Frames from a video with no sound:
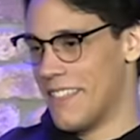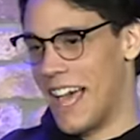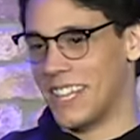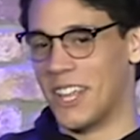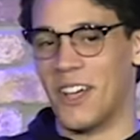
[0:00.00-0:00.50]

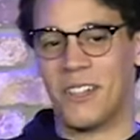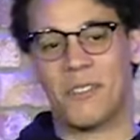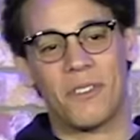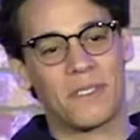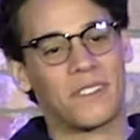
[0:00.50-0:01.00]
that
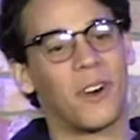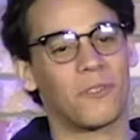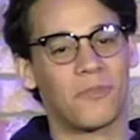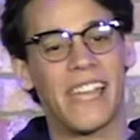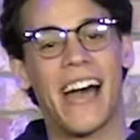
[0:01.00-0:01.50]
lull was
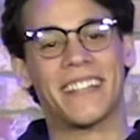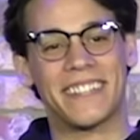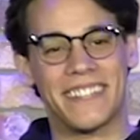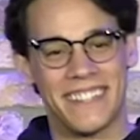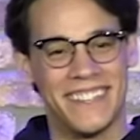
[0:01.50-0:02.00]
called
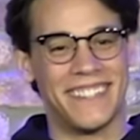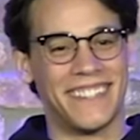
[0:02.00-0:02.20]
reality.